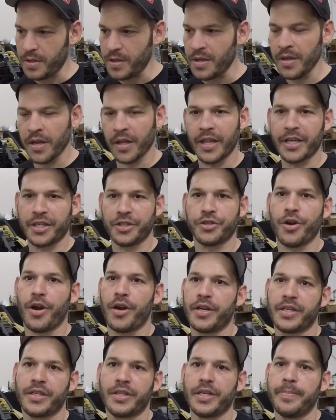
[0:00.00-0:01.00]

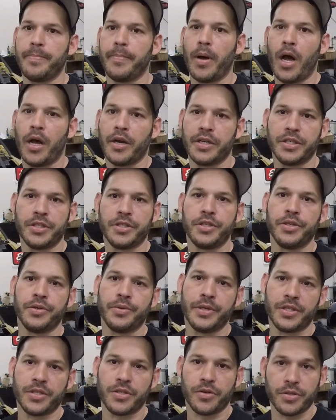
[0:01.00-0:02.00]
electronically bonded
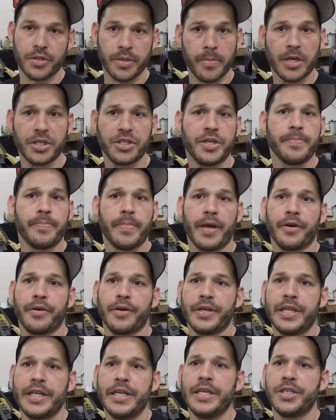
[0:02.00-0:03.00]
to it. So it's a much
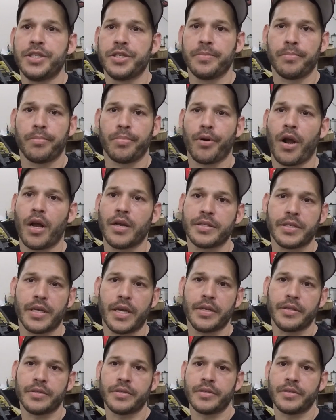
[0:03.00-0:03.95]
better adhesion process.